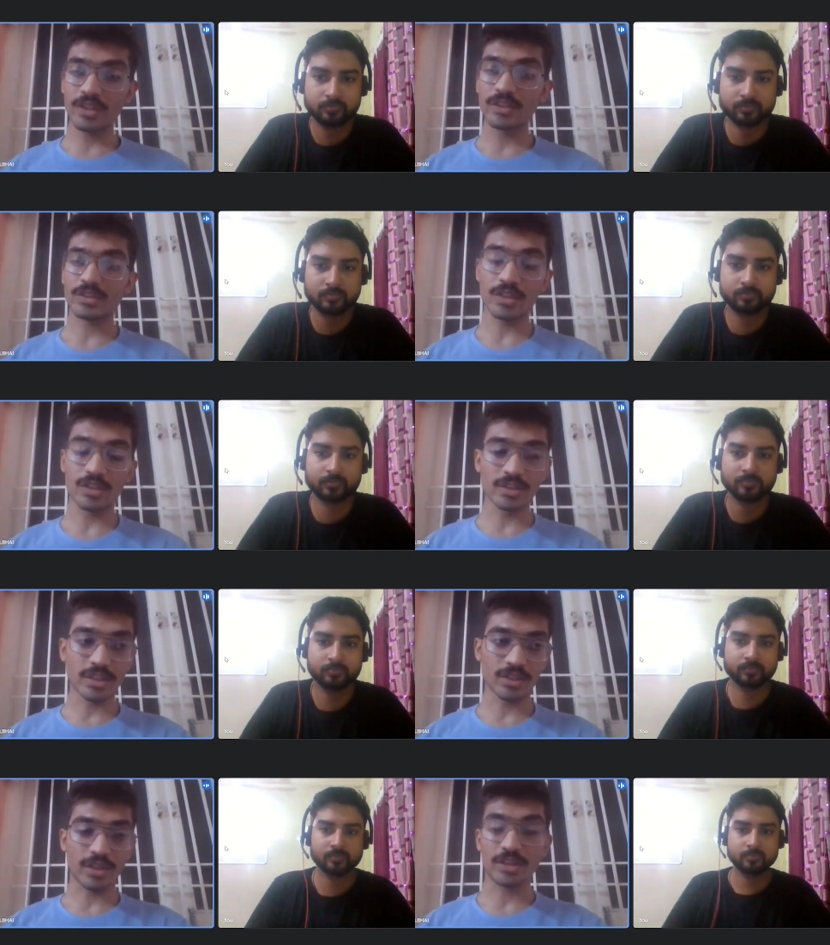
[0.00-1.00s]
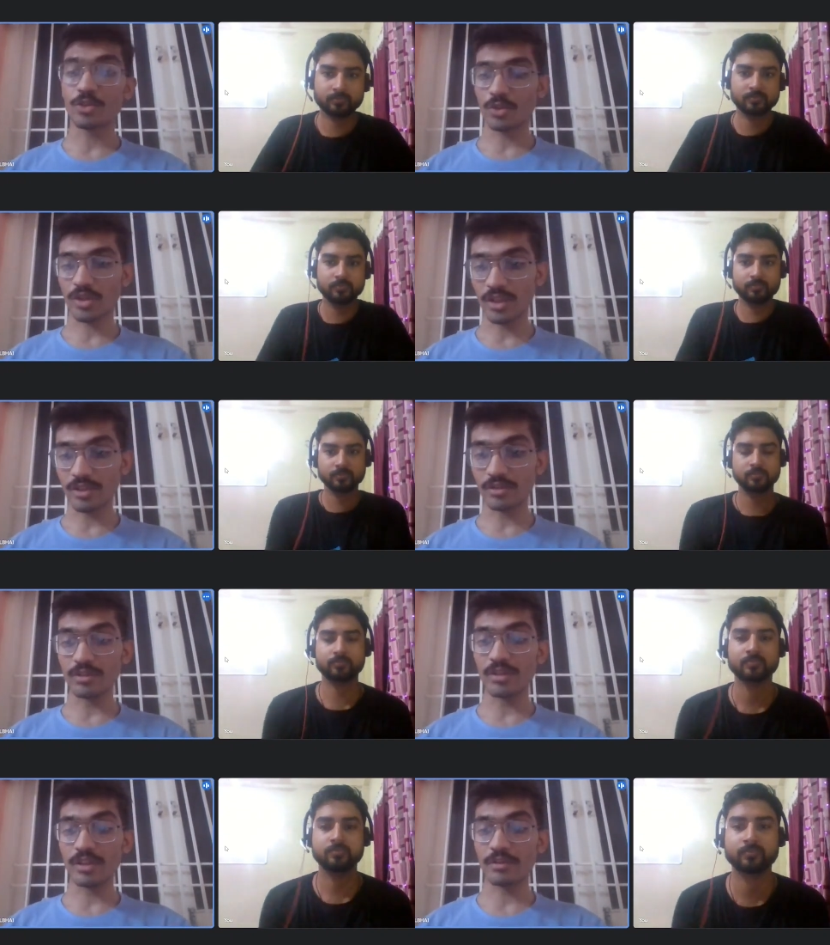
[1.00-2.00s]
Speaker 1: reads uh, that editorial and
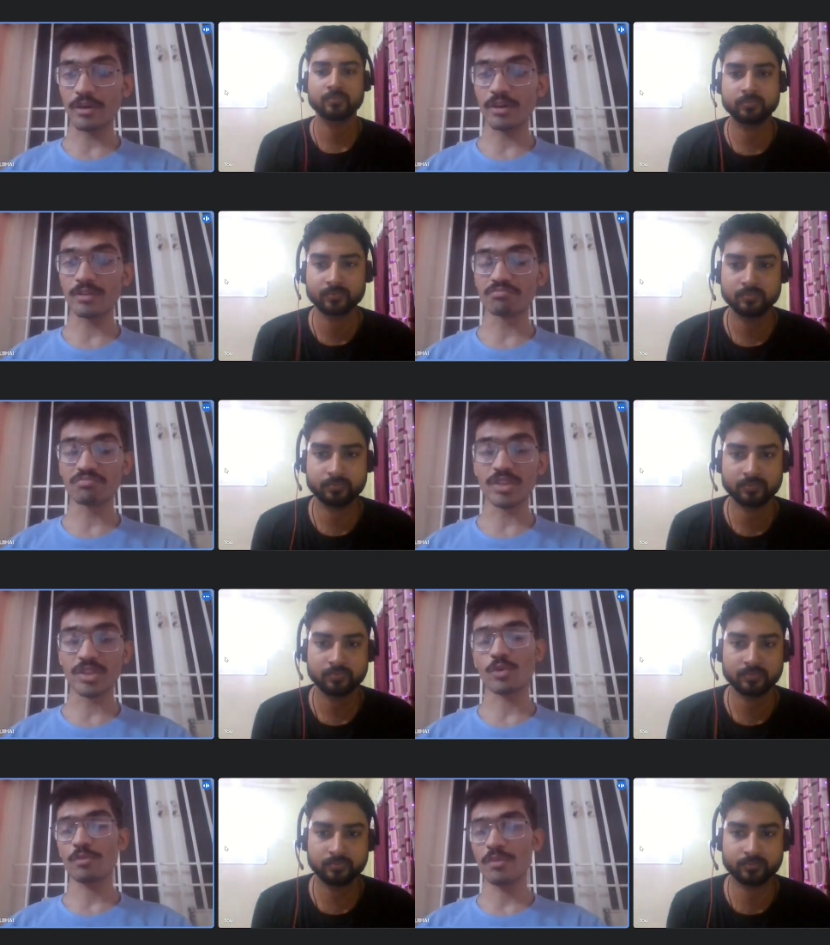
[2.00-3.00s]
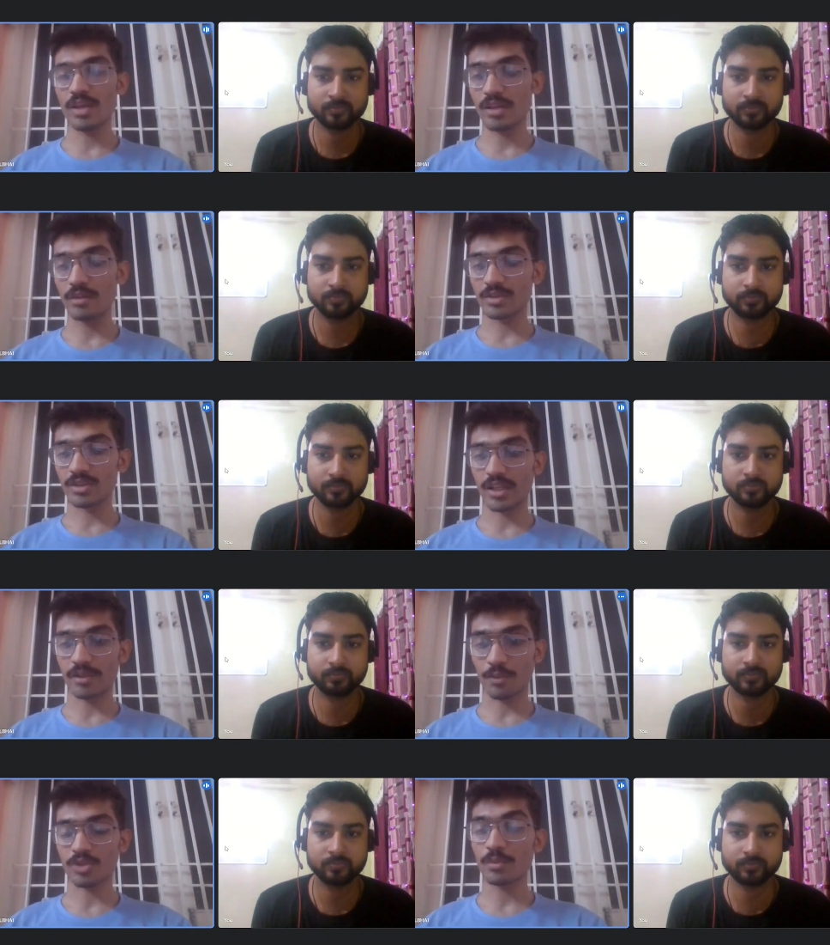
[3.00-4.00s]
then uh, it would be means like
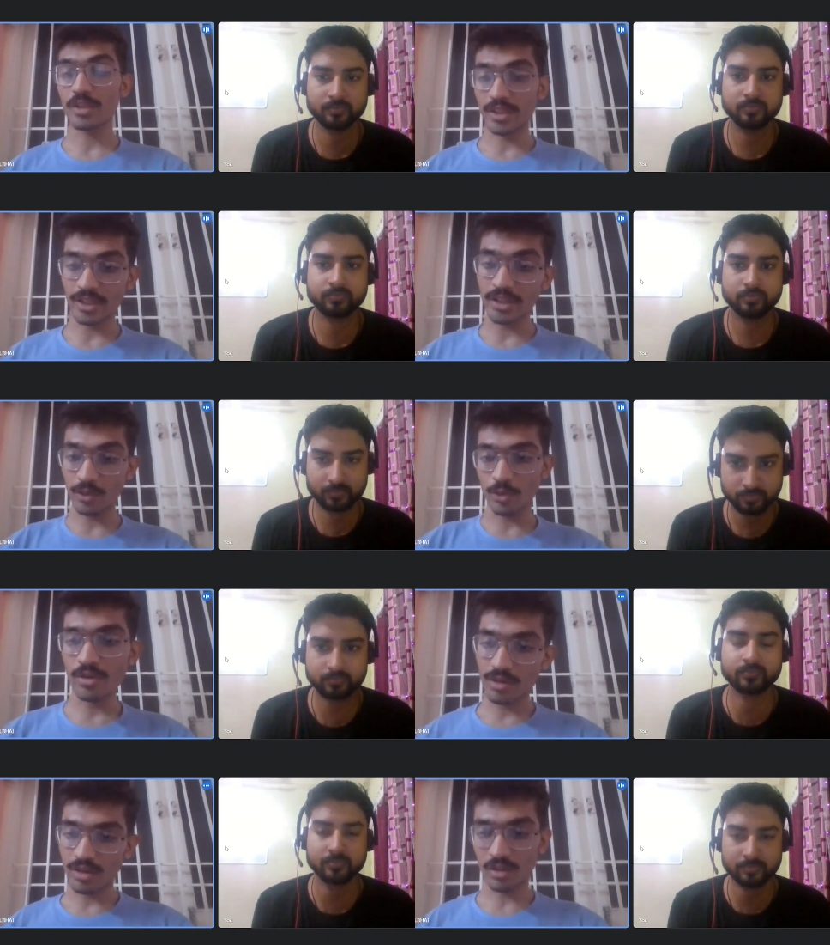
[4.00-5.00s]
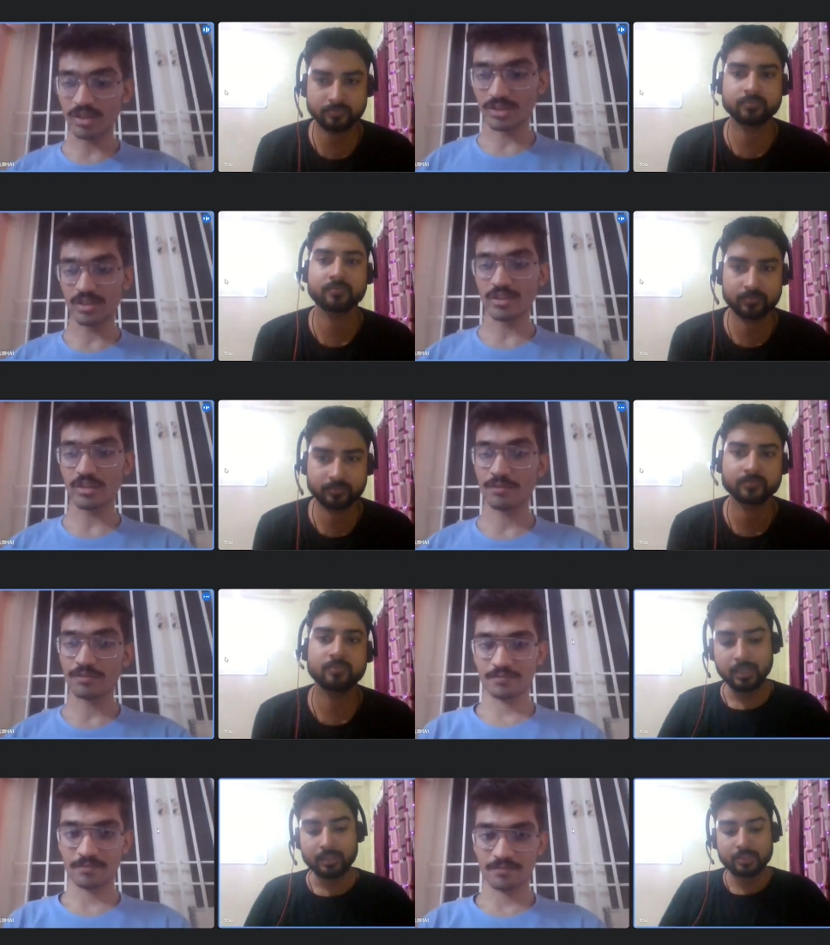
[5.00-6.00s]
possible that he could mm-hmm. understand that
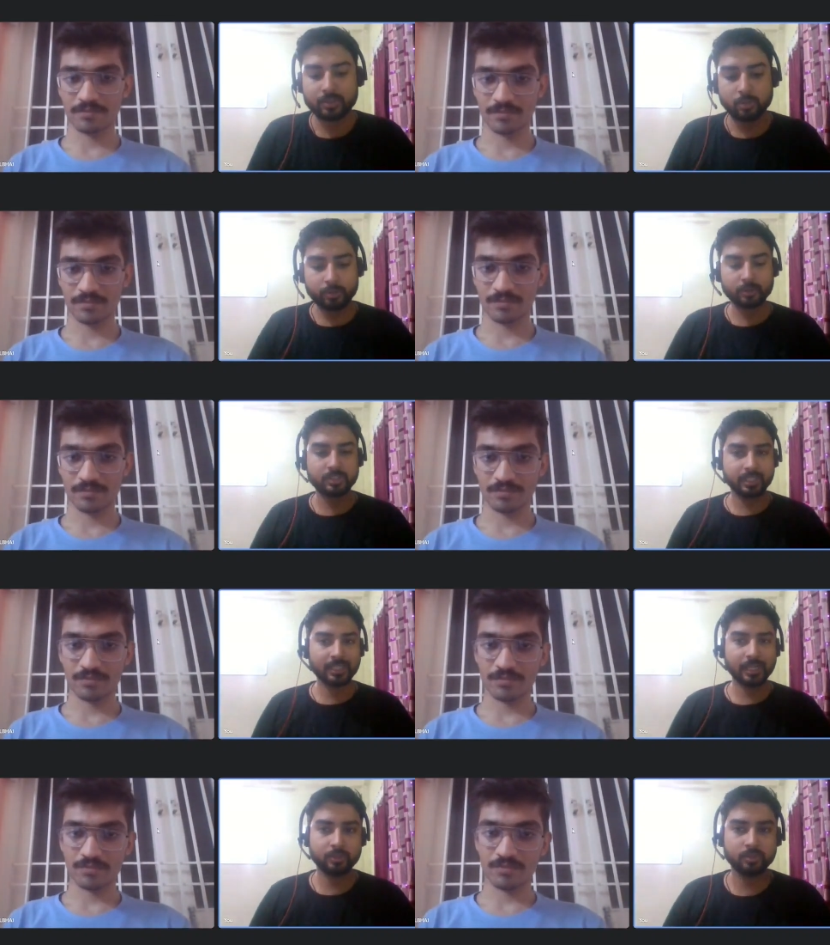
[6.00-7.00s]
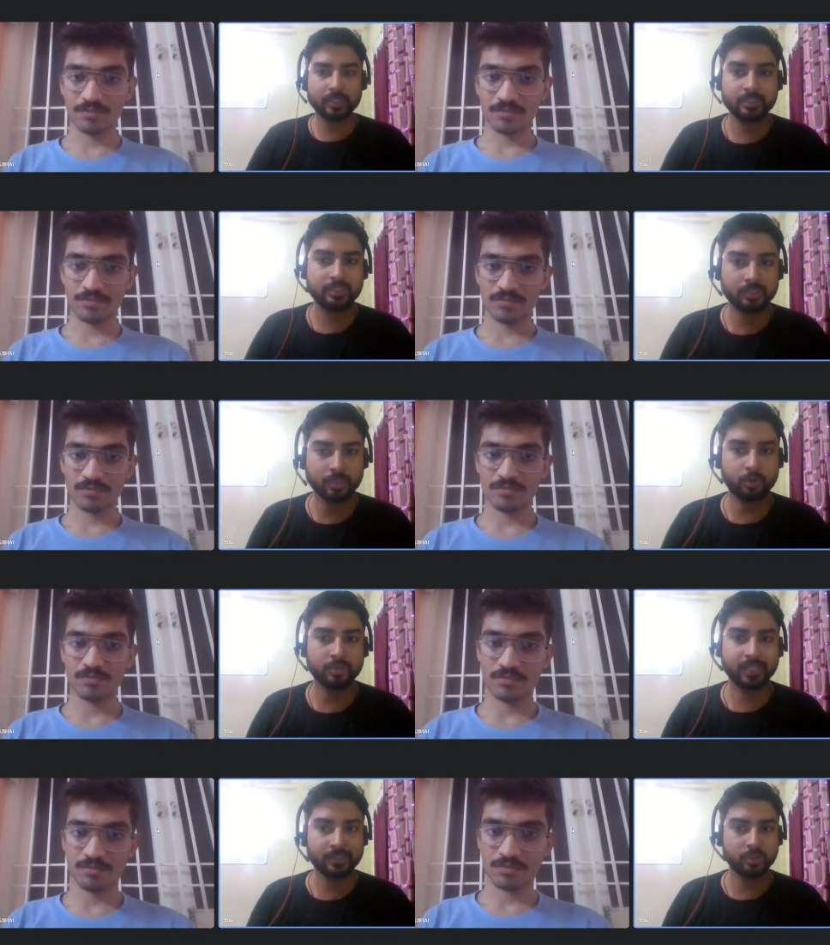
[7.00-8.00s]
Speaker 2: so you said that you learned the
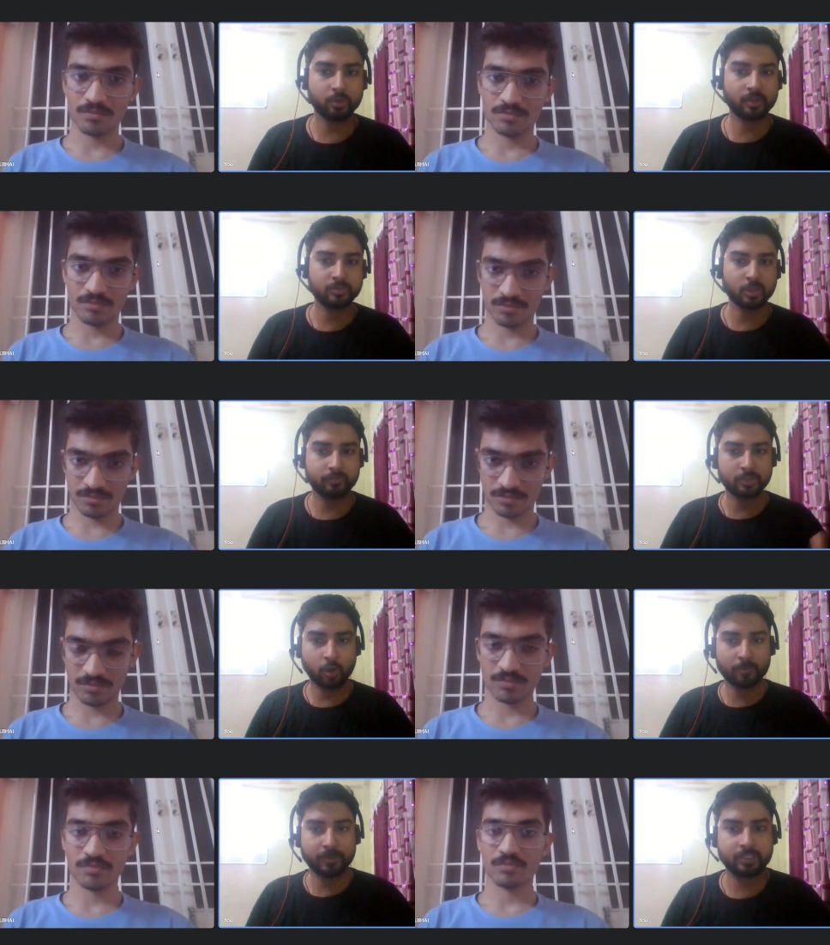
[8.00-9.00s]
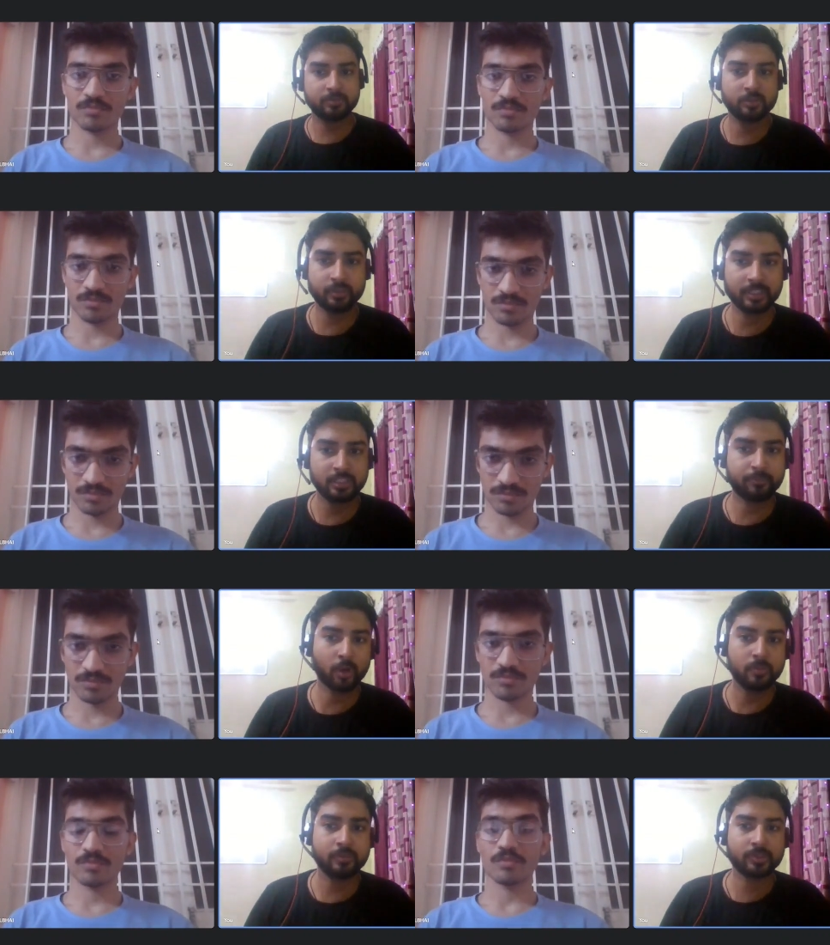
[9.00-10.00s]
theory and theorems of the topics which were in the
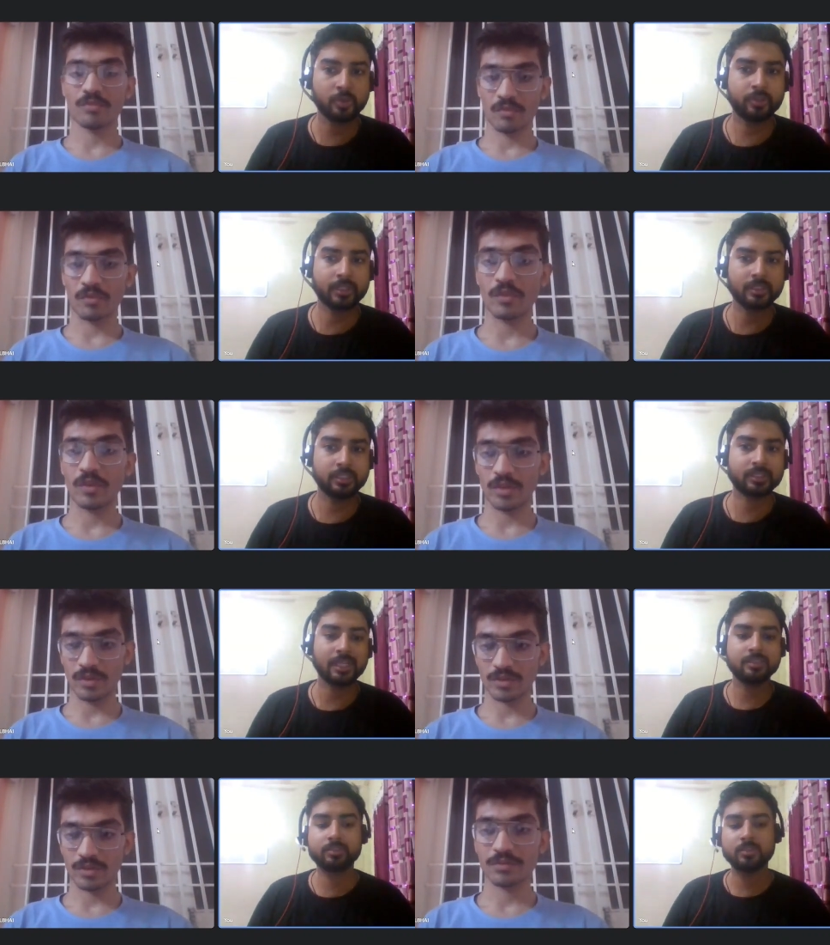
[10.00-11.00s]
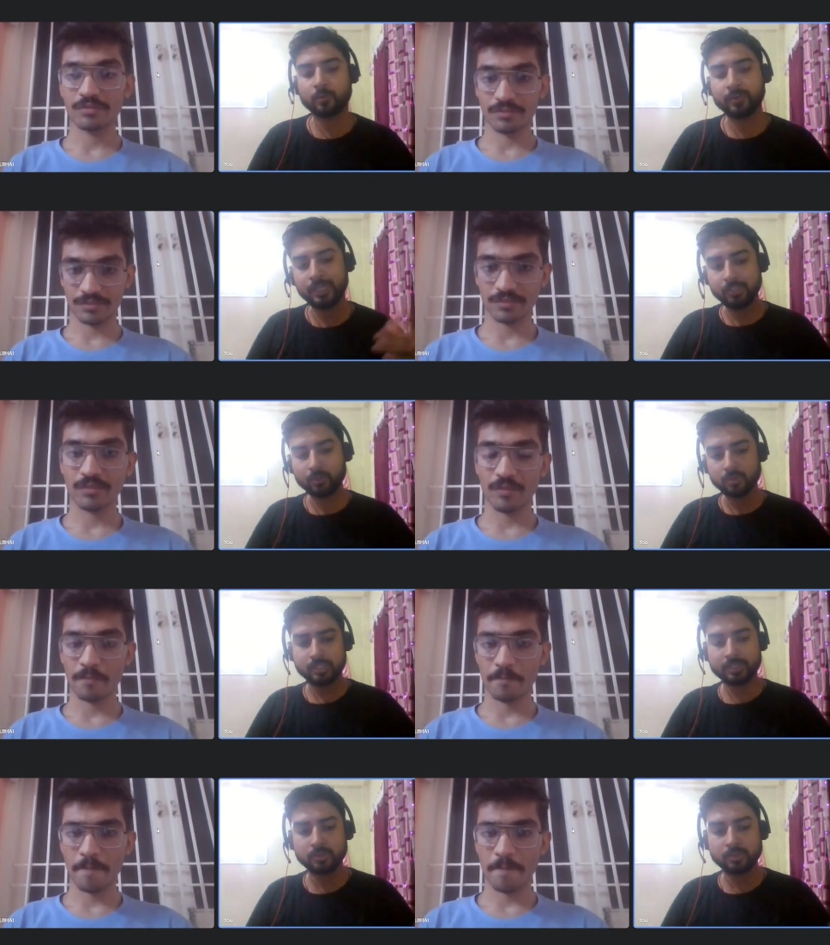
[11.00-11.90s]
problem, so you didn't understand. So where did you learn